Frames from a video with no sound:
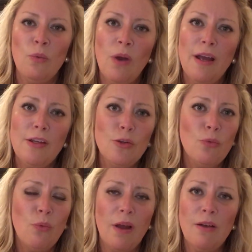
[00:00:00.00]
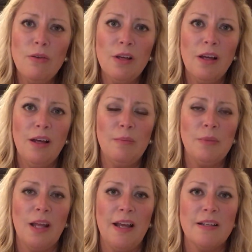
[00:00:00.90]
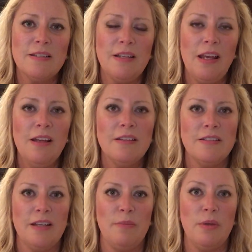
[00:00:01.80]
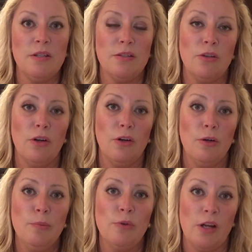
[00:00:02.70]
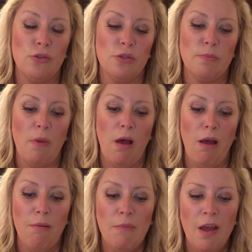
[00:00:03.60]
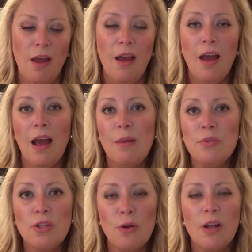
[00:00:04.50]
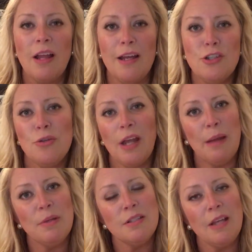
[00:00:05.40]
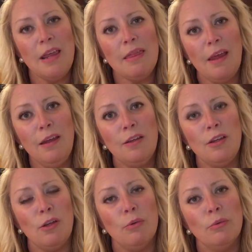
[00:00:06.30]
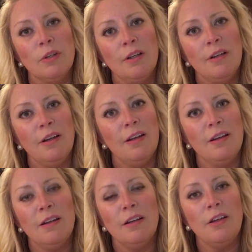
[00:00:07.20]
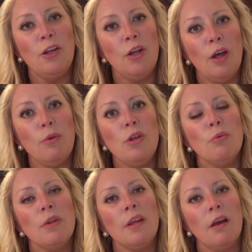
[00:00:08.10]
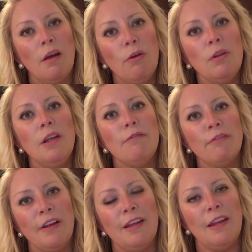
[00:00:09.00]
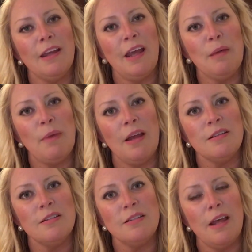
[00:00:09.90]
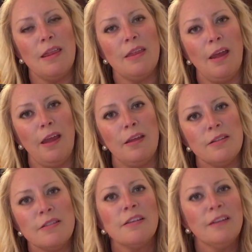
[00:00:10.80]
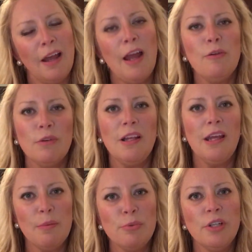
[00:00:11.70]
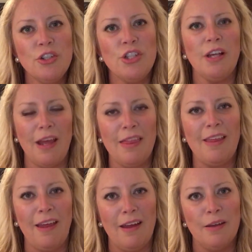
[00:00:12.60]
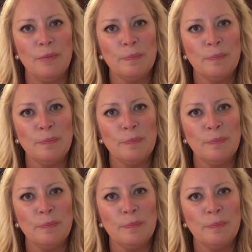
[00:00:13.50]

Why, you're welcome, Lexi, said Mrs. Erb, Rachel's mom. I'm so glad you came to say thank you. You know, you were the only friend that came back to say thanks. I really appreciate that.